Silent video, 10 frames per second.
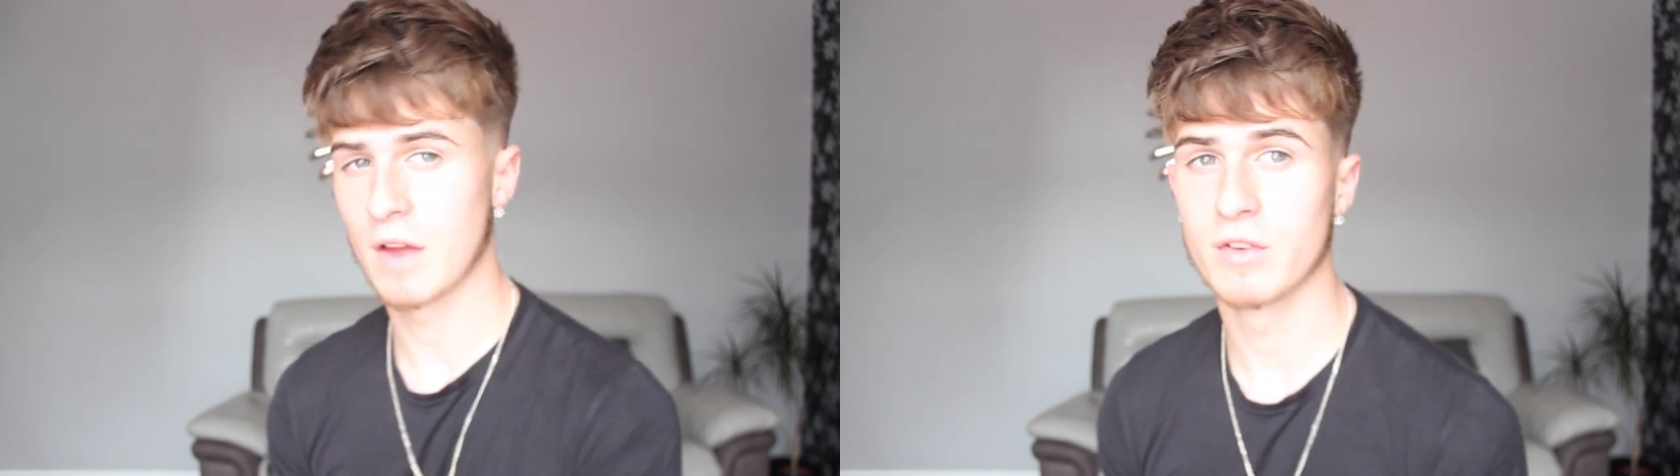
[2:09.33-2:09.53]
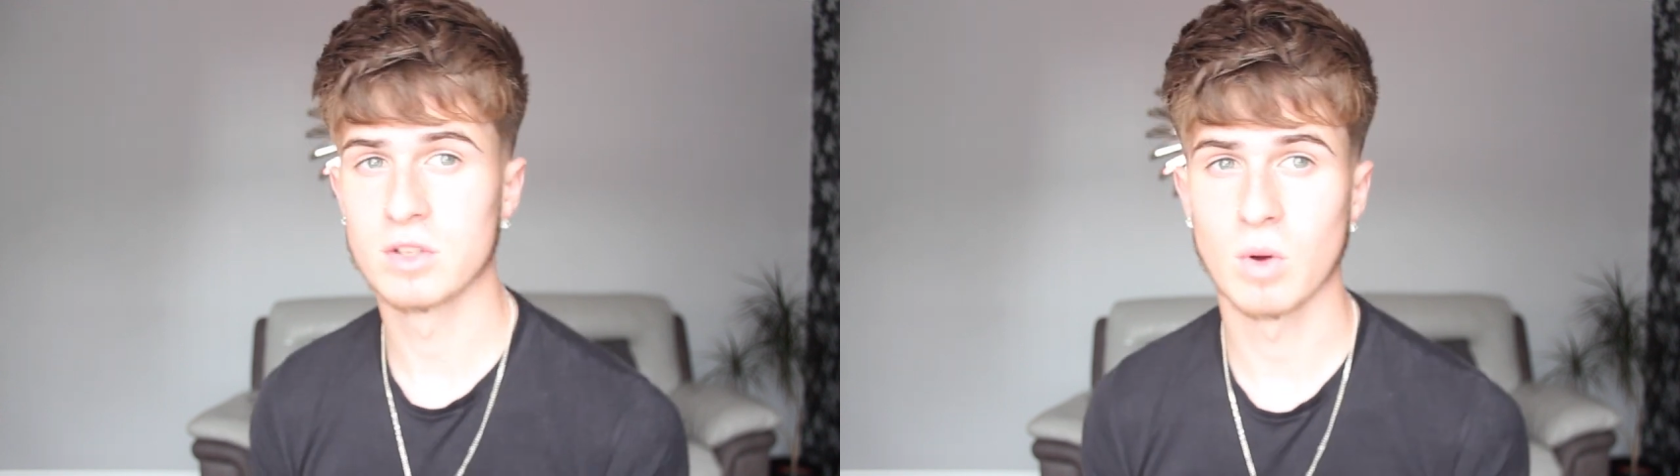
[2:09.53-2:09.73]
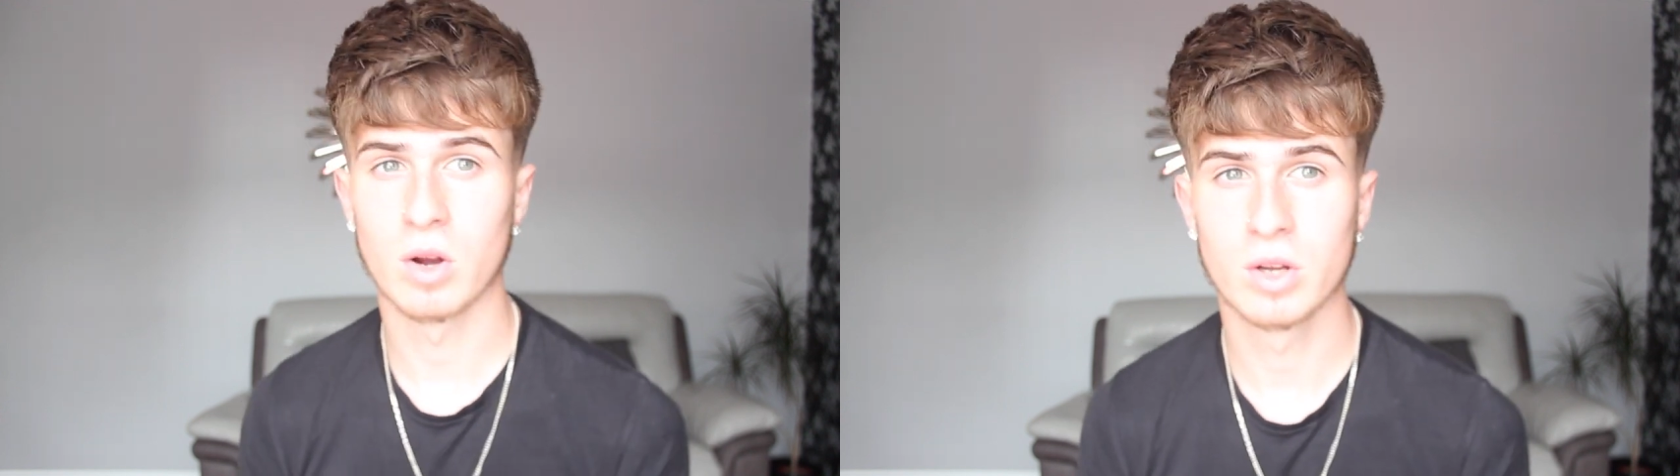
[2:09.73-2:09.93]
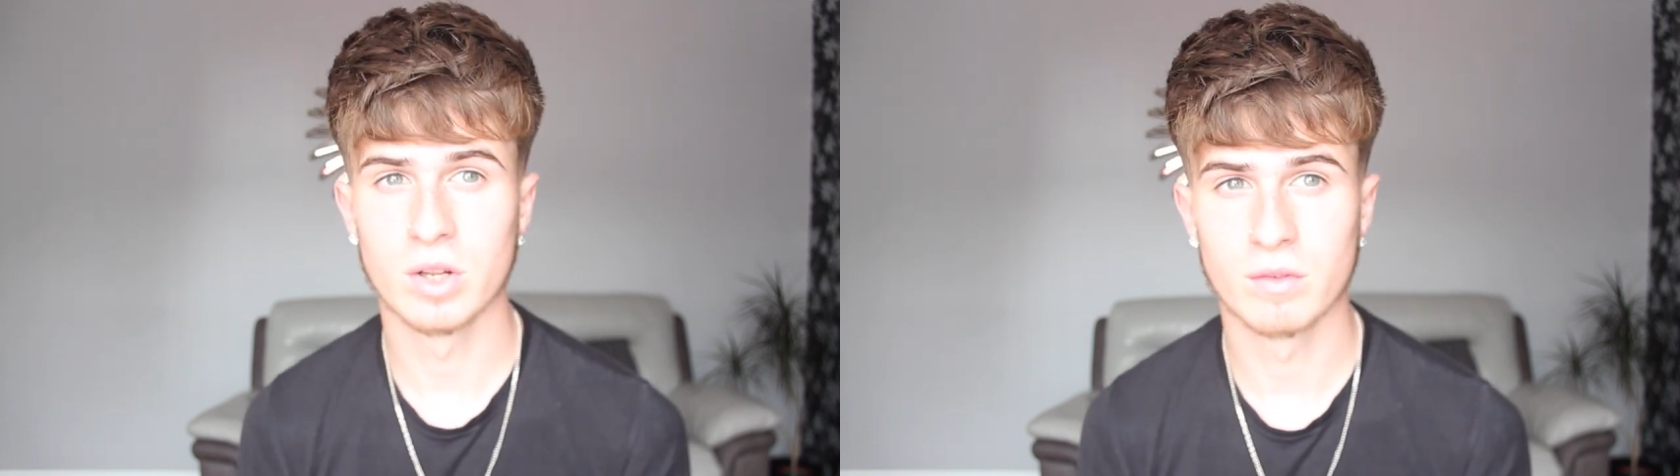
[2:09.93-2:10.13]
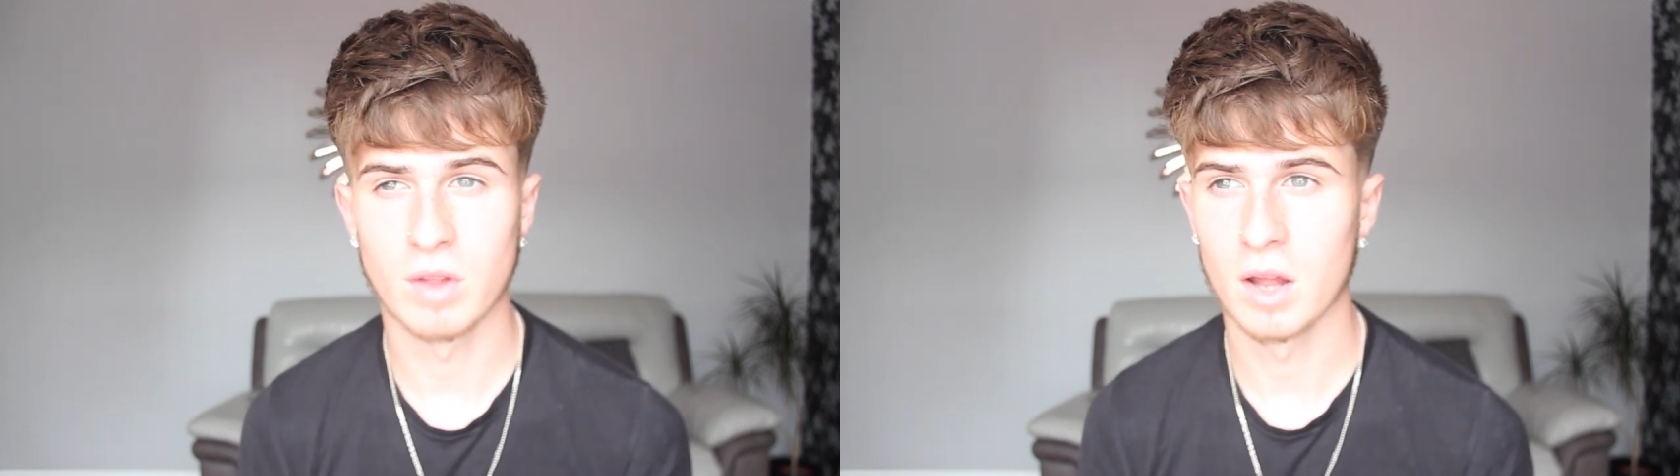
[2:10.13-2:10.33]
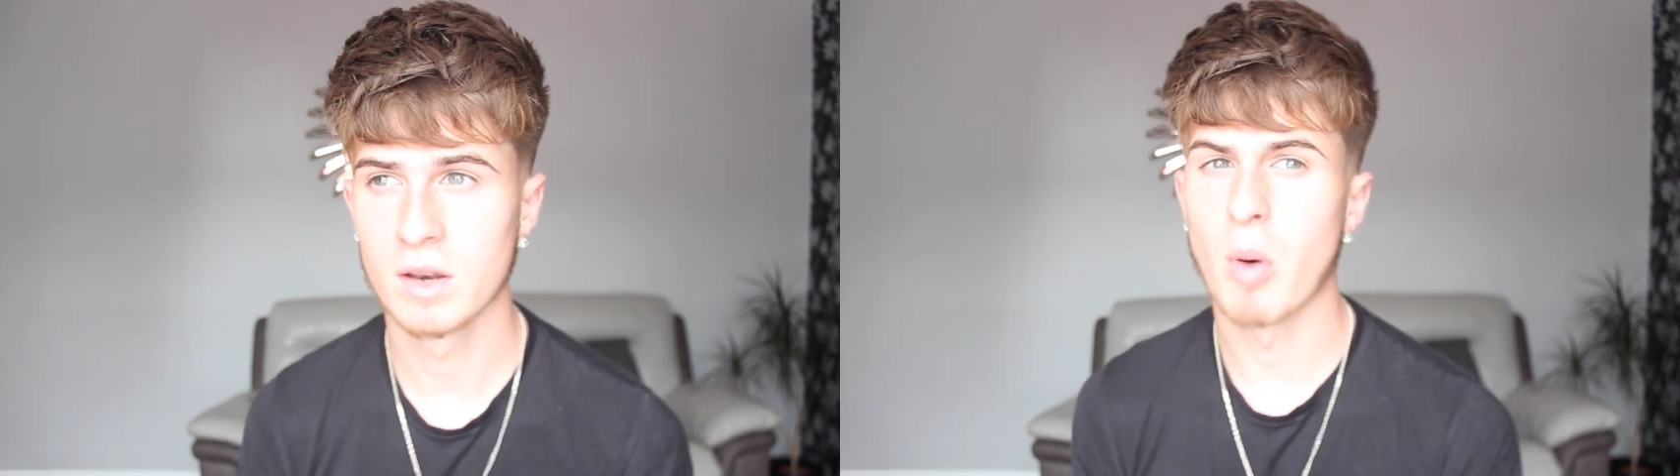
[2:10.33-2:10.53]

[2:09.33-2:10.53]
effort as what I could have done.